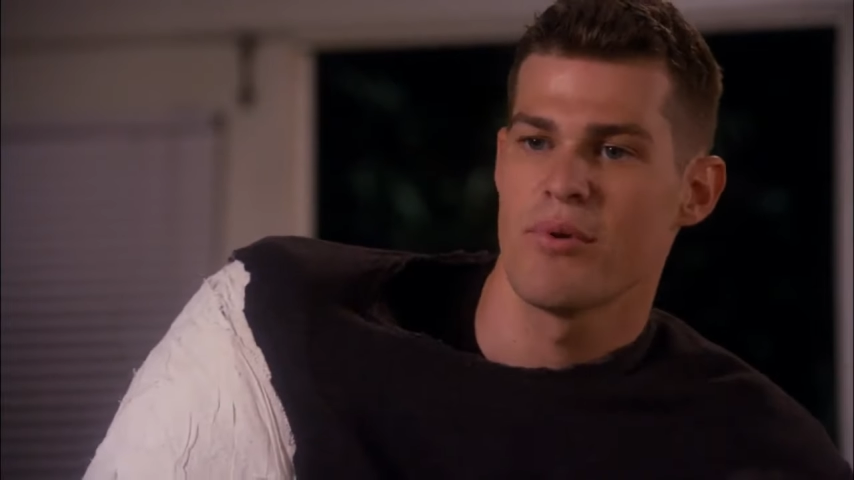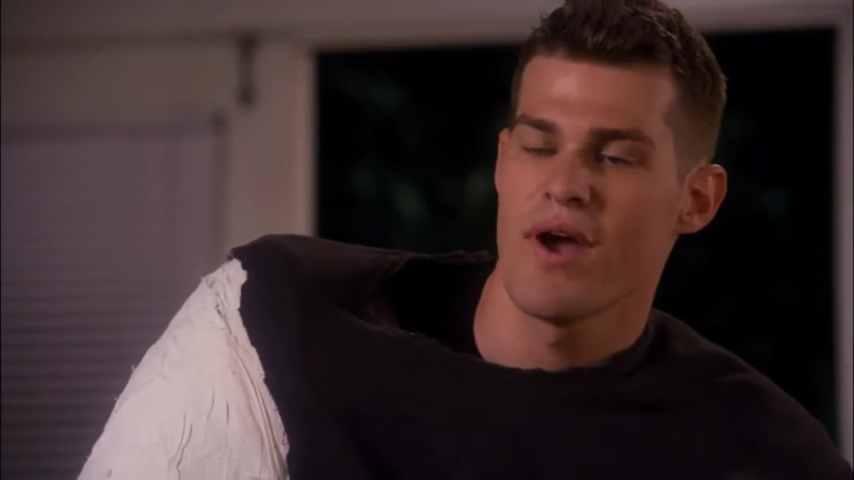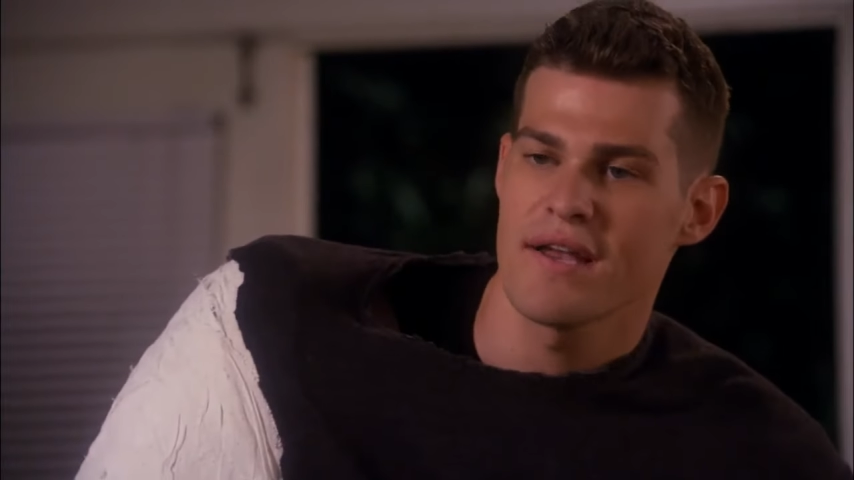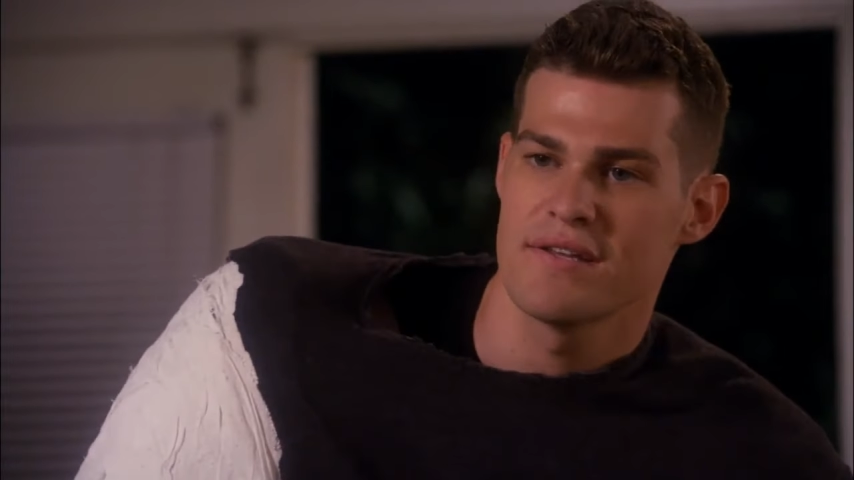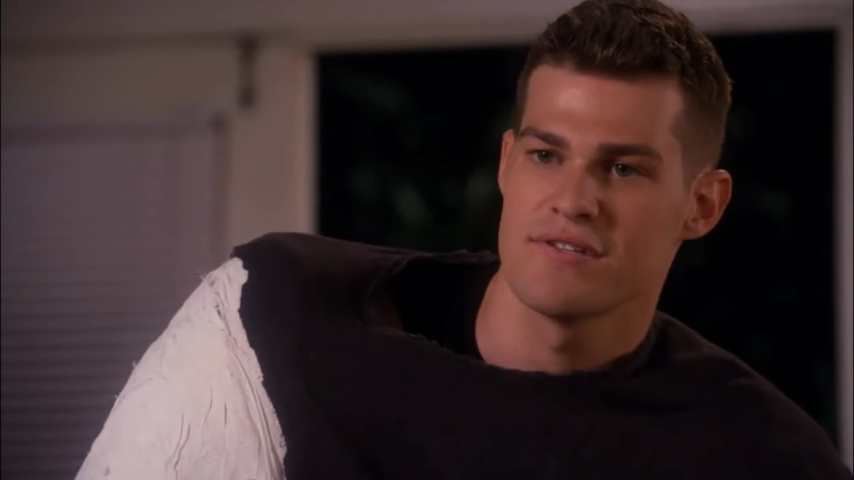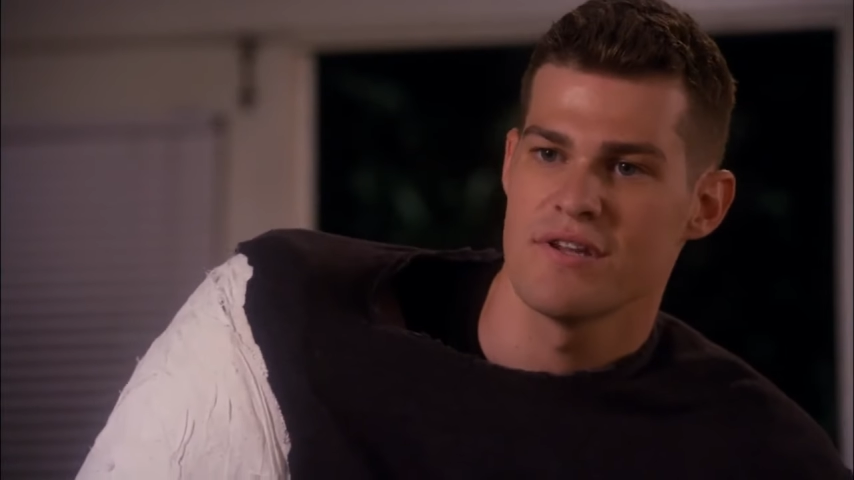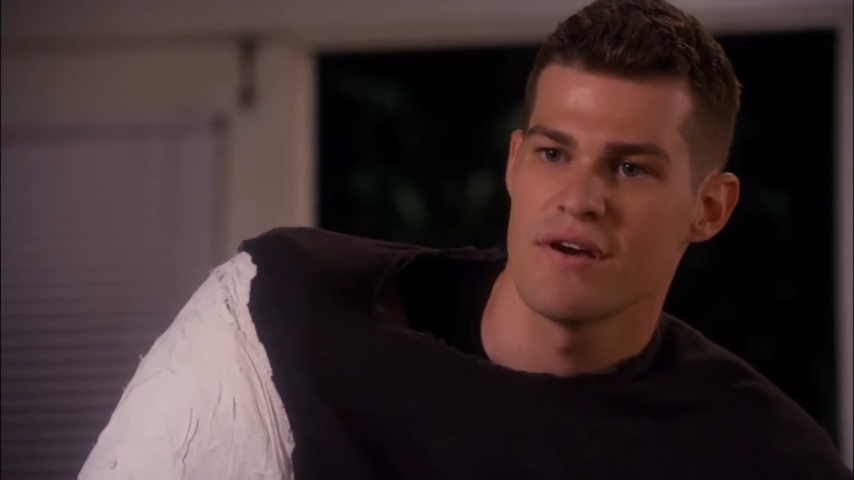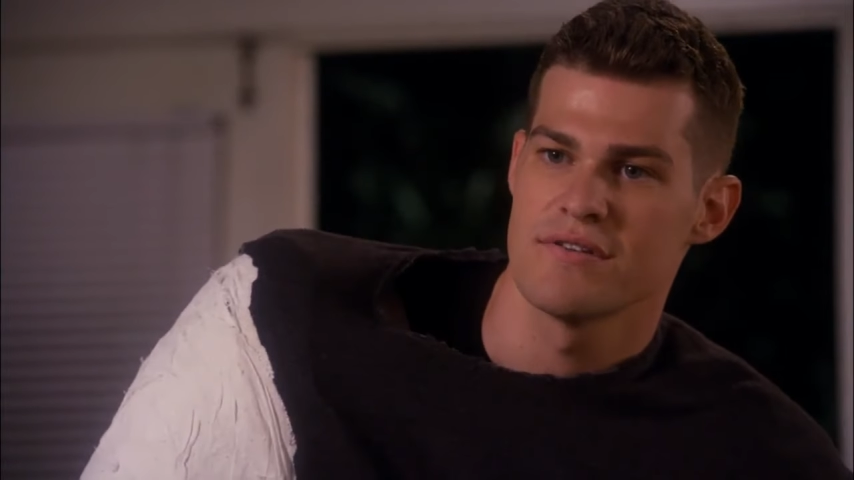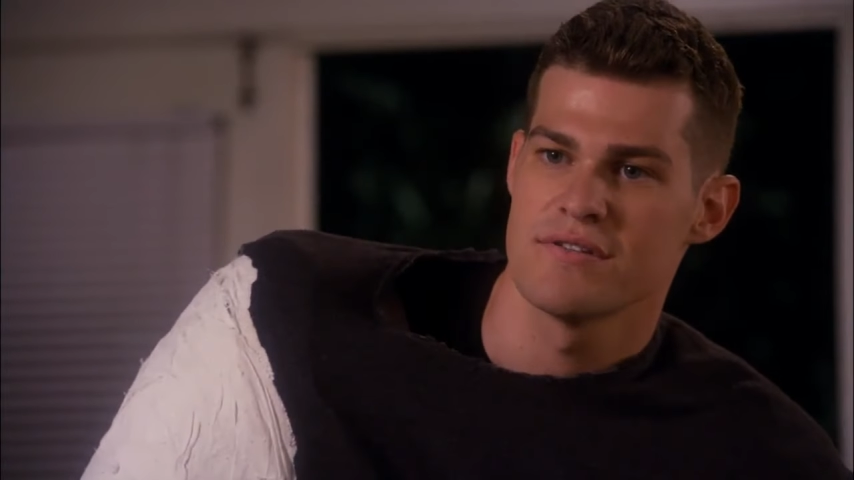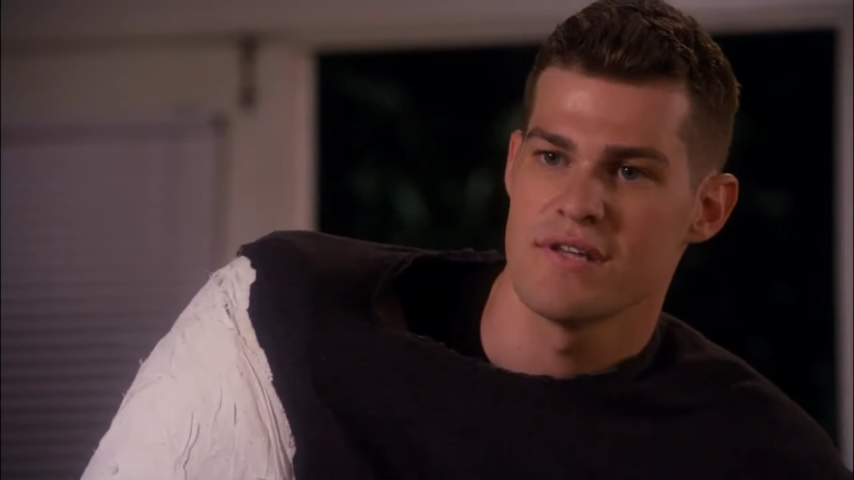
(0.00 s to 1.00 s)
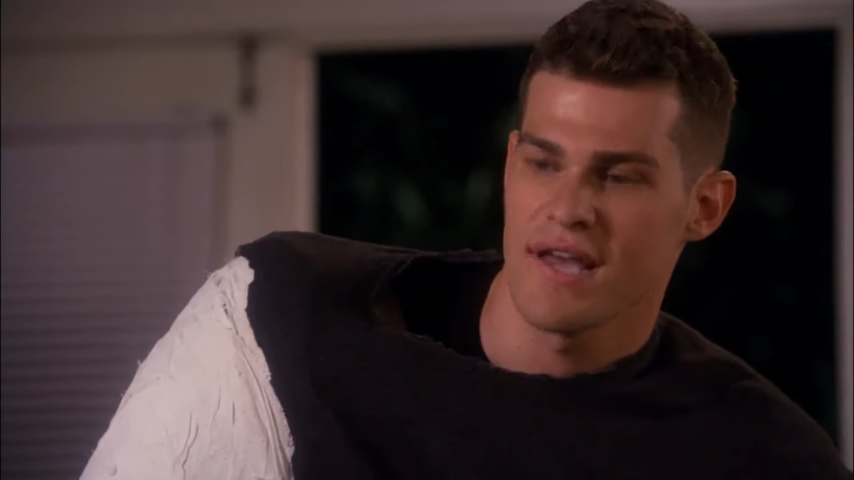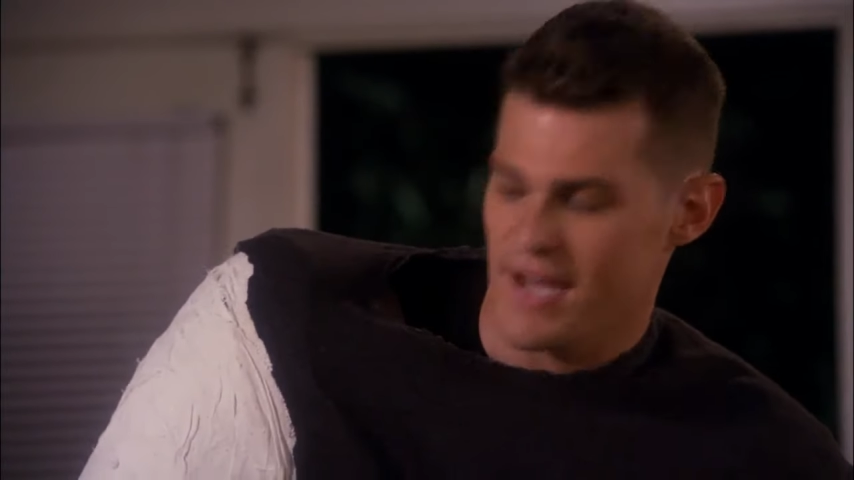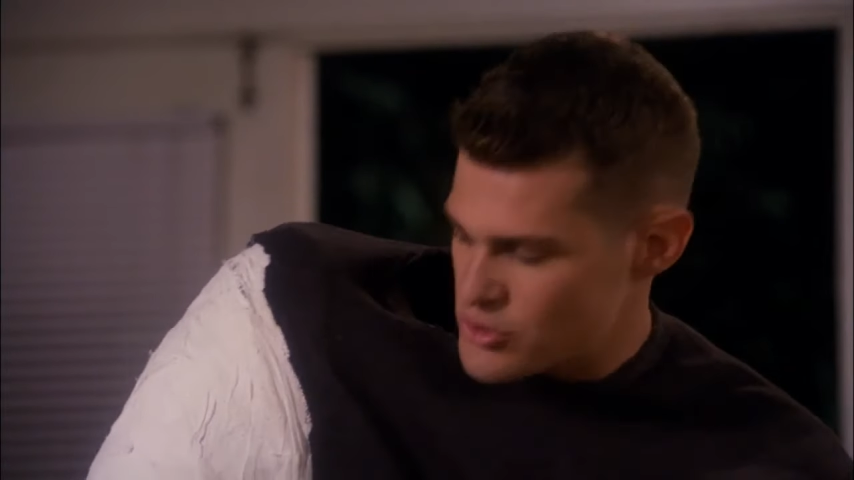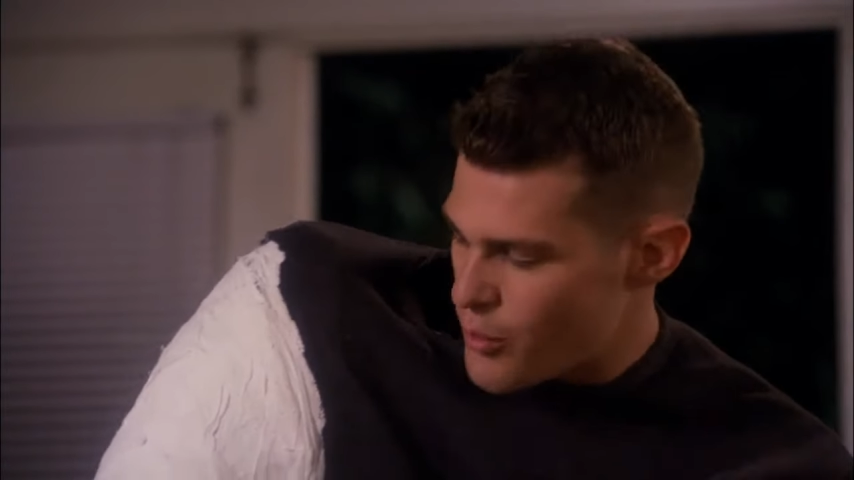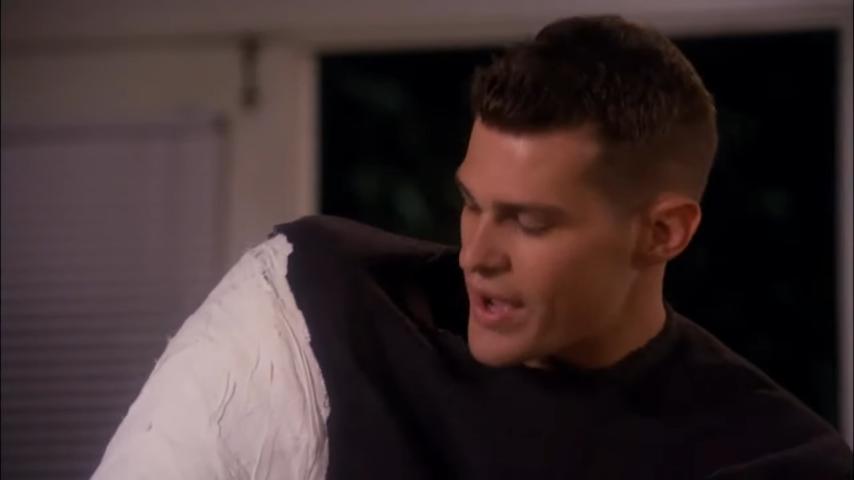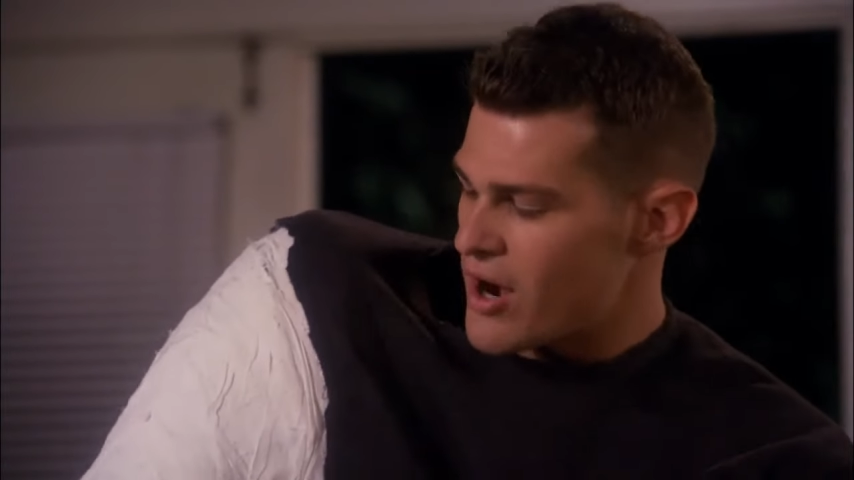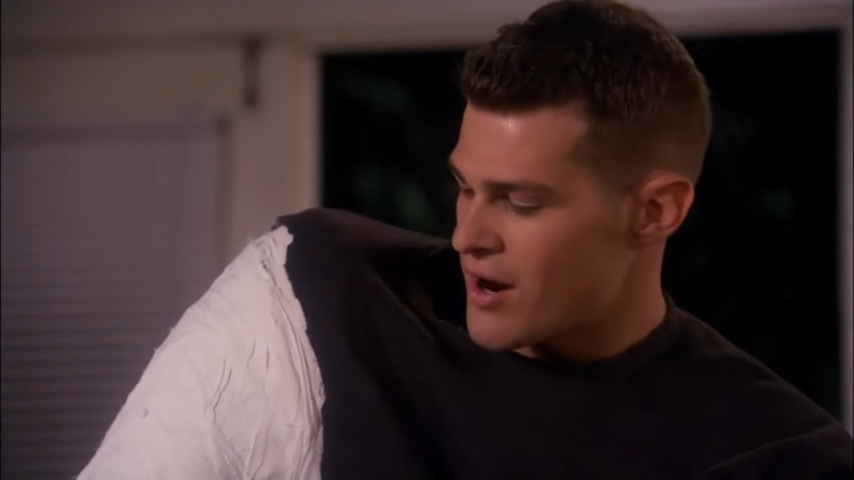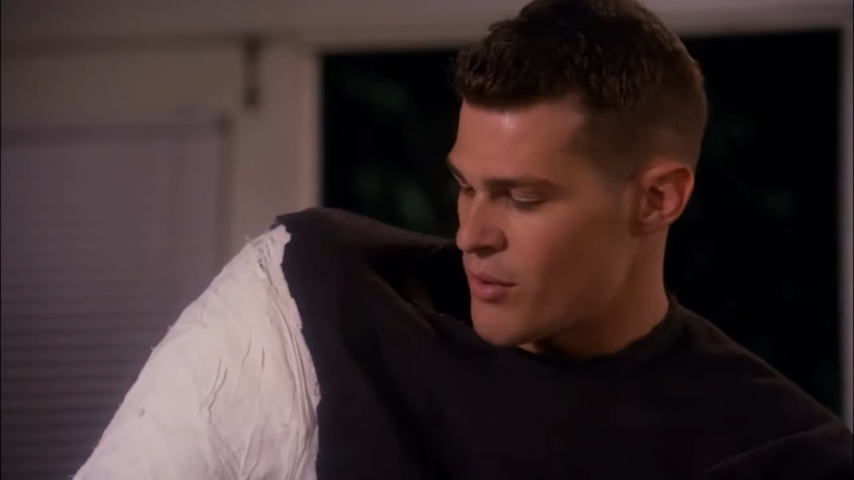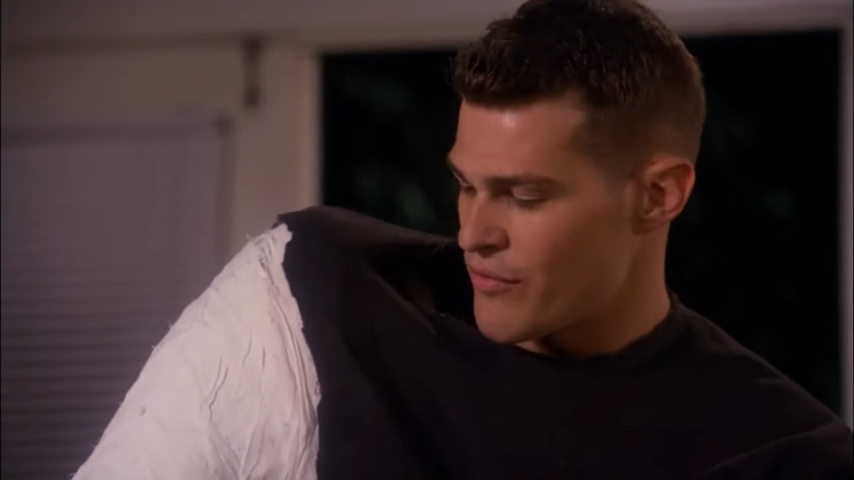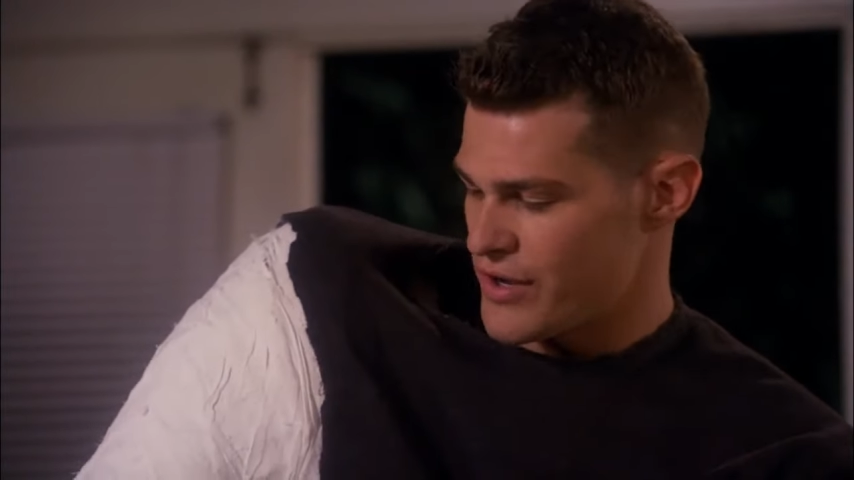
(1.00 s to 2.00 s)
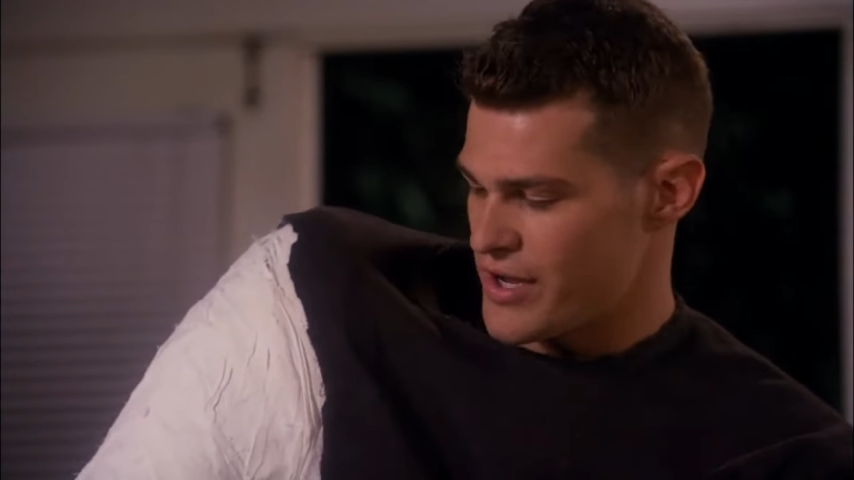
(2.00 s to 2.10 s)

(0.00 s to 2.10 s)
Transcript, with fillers: practice starts, and I got twig arm